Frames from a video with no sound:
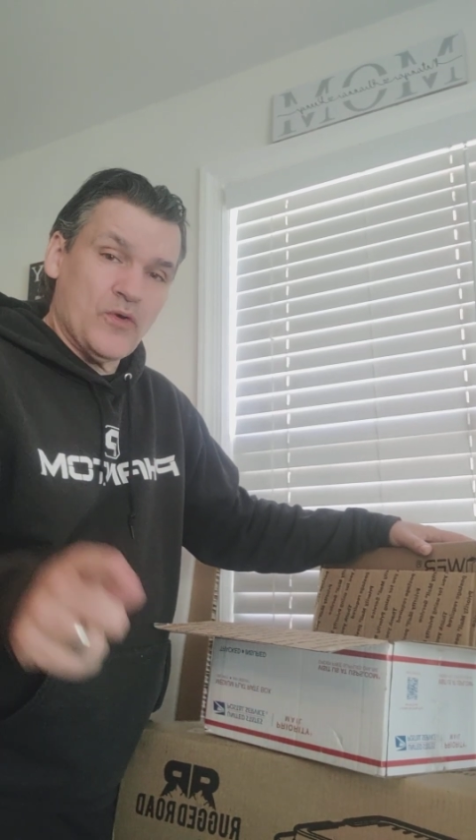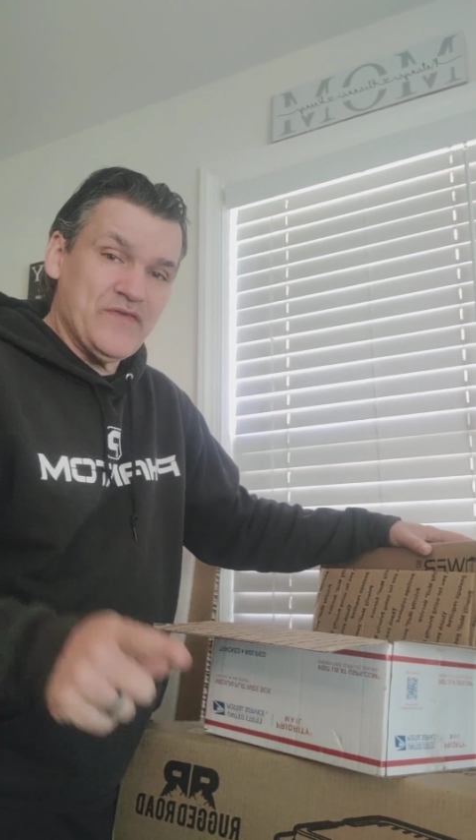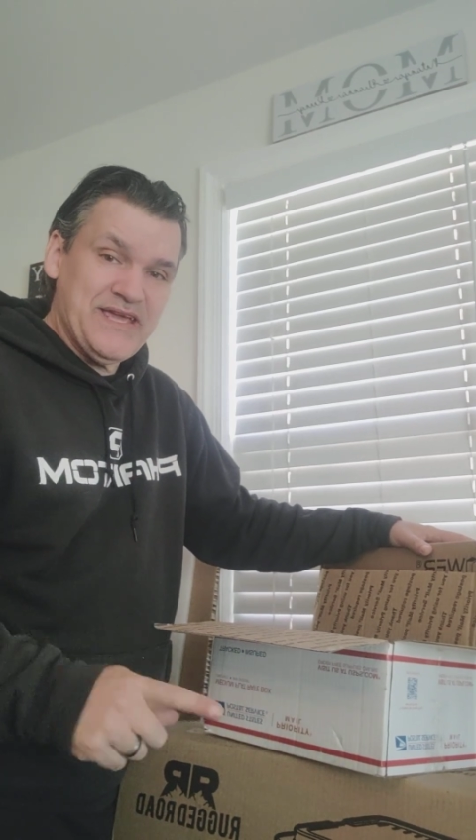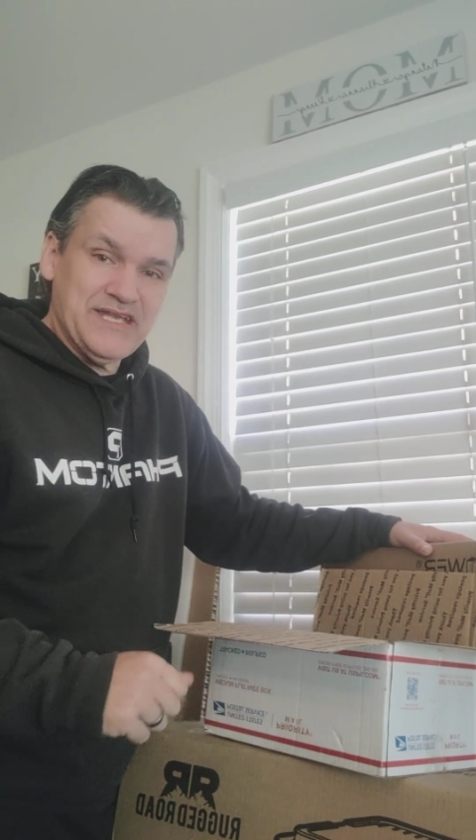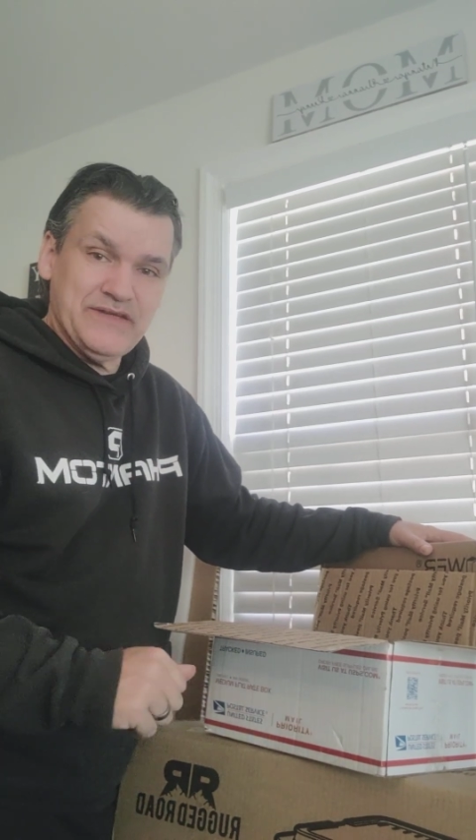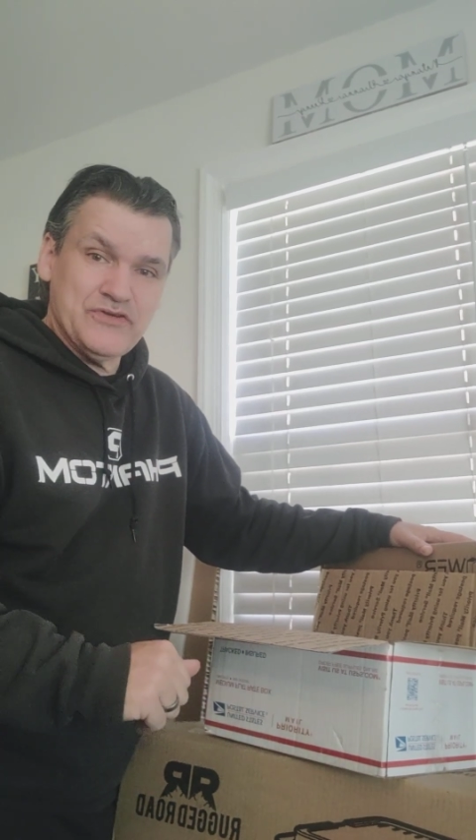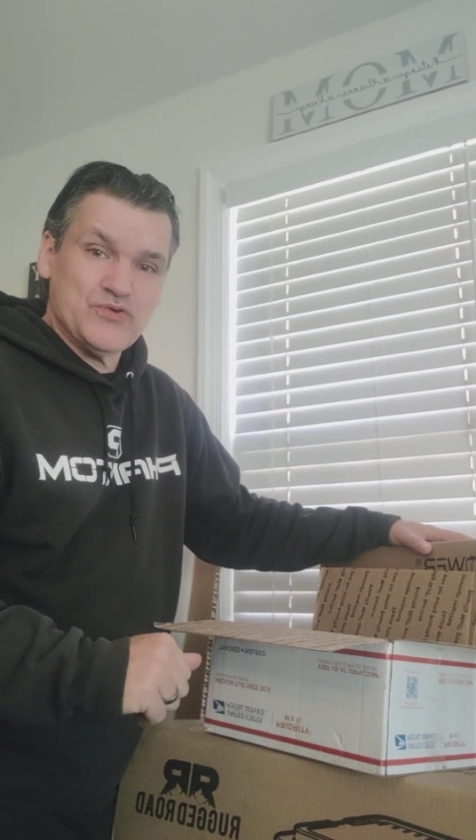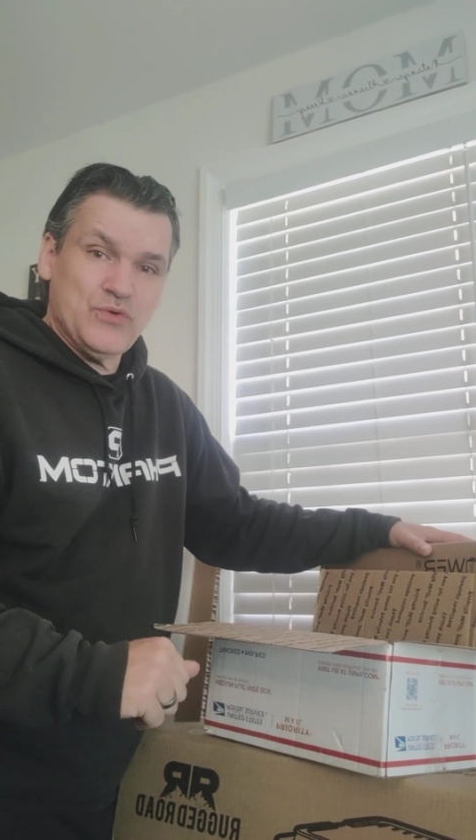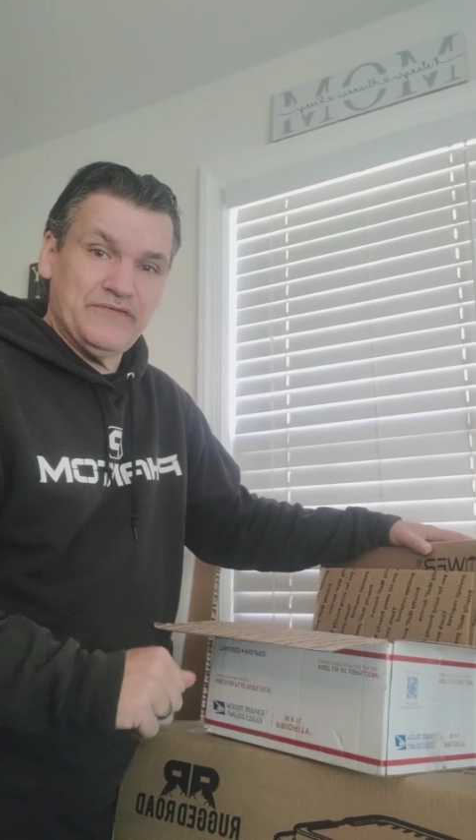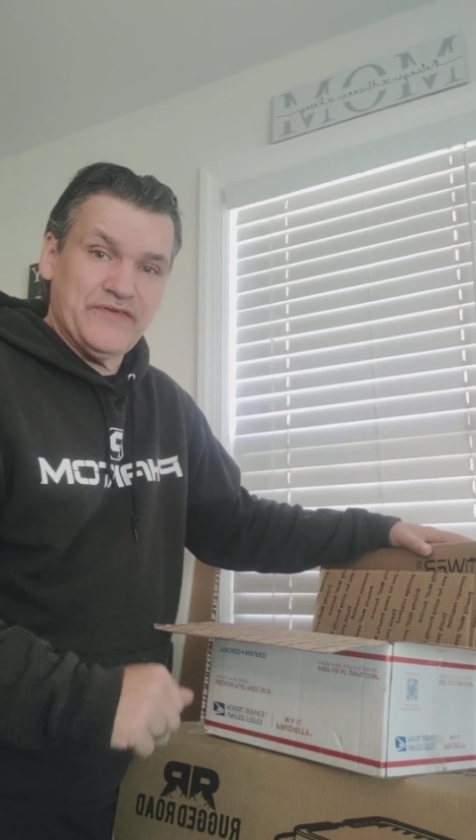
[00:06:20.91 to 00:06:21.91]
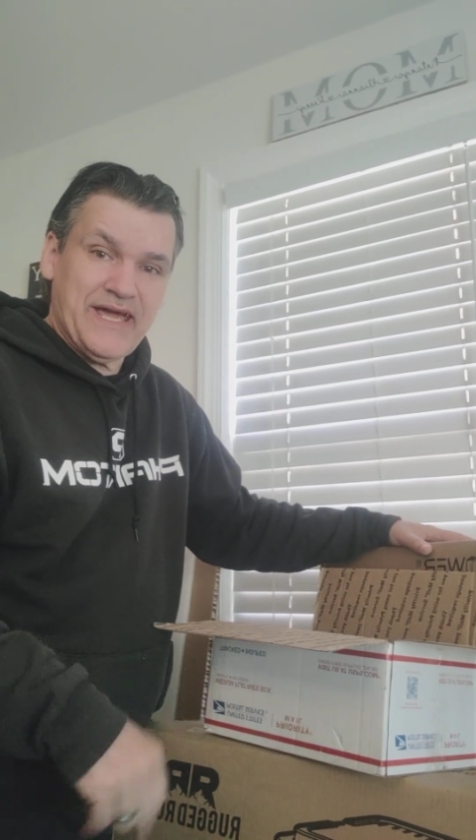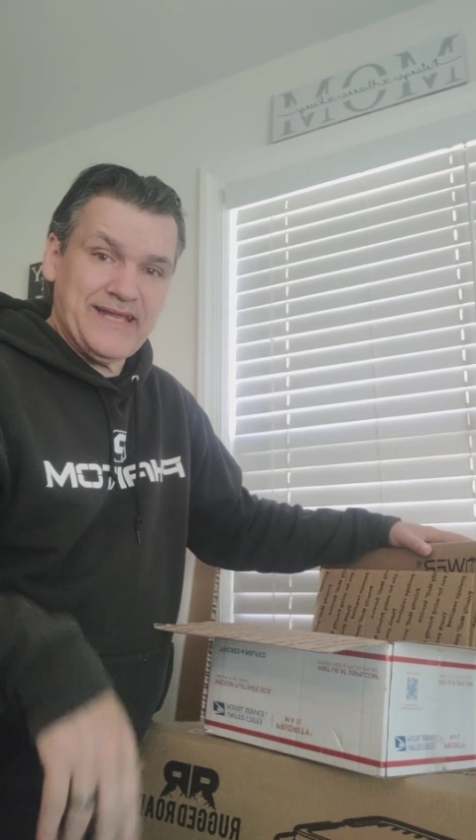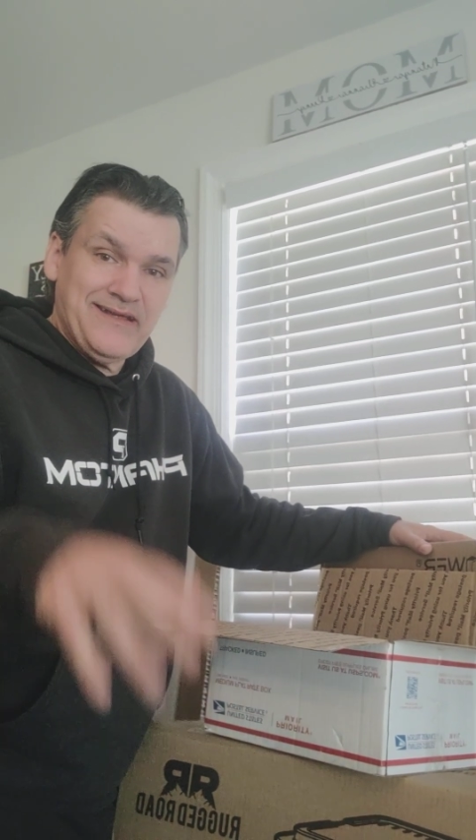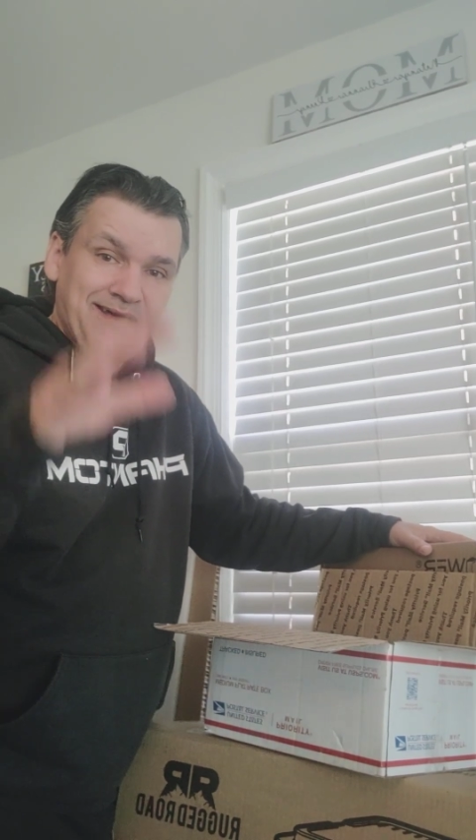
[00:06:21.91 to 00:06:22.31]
the individual event